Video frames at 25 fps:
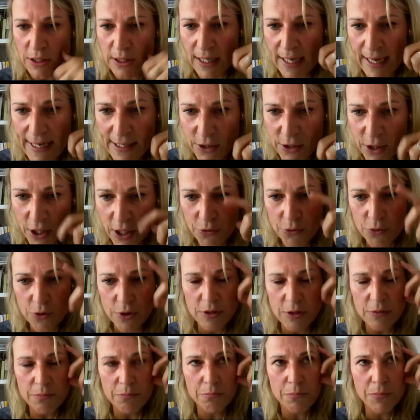
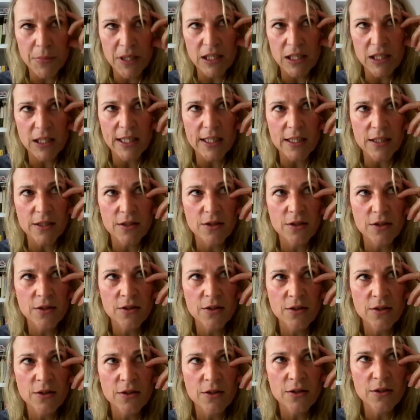800 million
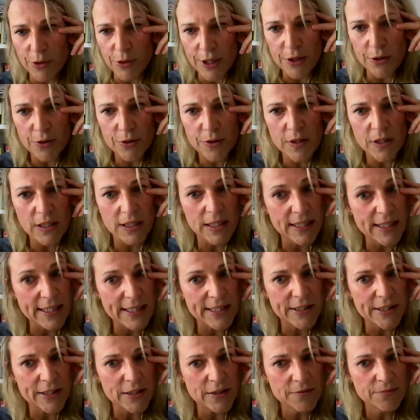euros a
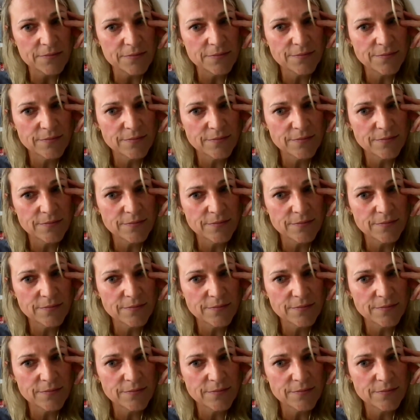year.